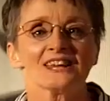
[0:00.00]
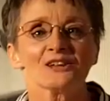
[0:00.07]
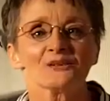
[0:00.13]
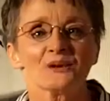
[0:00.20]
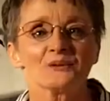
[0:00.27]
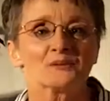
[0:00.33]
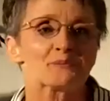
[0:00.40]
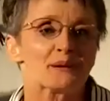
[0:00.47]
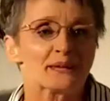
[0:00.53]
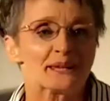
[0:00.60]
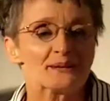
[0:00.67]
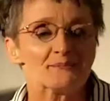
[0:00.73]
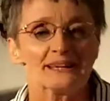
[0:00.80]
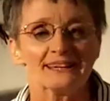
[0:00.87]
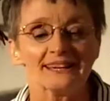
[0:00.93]
Hello
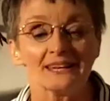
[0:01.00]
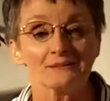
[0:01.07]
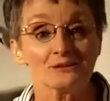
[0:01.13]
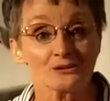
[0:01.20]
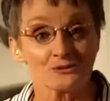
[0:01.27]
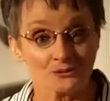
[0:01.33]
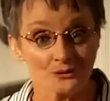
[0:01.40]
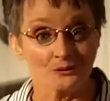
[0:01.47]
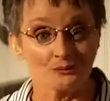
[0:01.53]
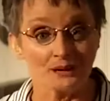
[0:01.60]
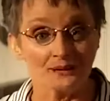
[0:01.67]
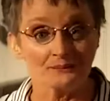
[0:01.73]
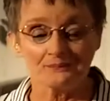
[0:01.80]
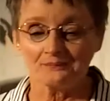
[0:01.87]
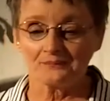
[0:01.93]
everybody, my name is
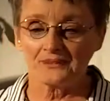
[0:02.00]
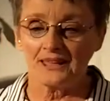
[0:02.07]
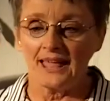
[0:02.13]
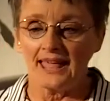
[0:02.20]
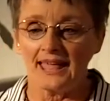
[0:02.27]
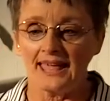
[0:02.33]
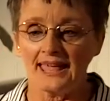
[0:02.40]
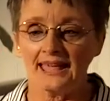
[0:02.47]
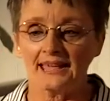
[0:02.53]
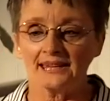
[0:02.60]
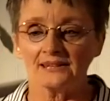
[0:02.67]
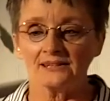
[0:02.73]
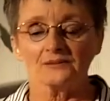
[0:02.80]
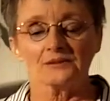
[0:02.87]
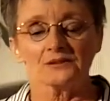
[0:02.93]
Roma,
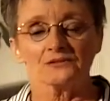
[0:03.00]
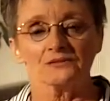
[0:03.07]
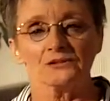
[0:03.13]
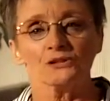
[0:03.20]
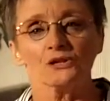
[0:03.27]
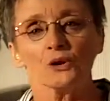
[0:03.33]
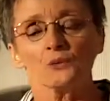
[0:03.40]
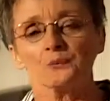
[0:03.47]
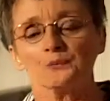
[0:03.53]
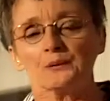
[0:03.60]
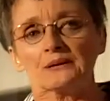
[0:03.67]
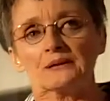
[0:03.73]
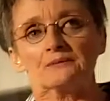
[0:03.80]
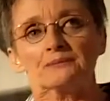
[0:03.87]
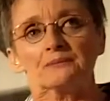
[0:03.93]
and you know,
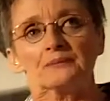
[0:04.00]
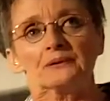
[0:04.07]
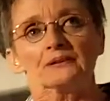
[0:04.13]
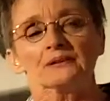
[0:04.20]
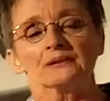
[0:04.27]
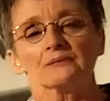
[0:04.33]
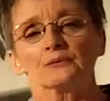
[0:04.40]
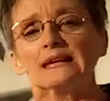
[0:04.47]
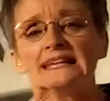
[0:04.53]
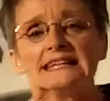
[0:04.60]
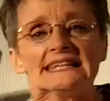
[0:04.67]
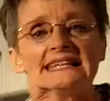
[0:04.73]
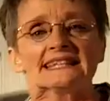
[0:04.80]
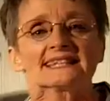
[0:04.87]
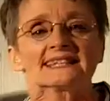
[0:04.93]

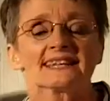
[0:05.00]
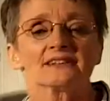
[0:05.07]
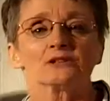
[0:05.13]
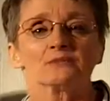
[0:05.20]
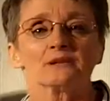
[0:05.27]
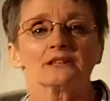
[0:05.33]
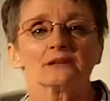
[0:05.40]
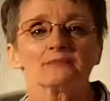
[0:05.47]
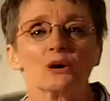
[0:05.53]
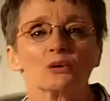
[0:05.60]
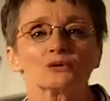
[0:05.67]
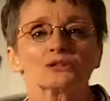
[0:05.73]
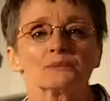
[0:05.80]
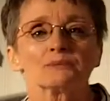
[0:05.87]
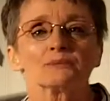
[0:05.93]
reading is said to be the
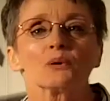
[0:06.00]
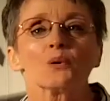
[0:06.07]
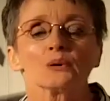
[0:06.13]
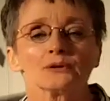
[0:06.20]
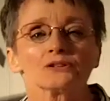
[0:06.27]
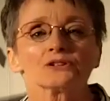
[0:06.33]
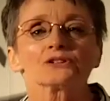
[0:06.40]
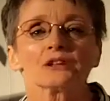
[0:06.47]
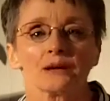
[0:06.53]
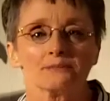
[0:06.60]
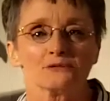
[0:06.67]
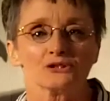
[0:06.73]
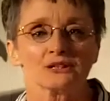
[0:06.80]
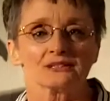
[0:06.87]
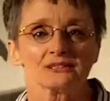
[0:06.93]
most important
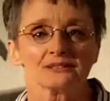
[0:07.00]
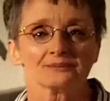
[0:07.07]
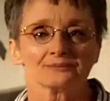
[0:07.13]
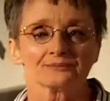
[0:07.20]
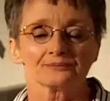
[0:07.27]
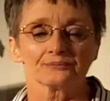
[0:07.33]
subject.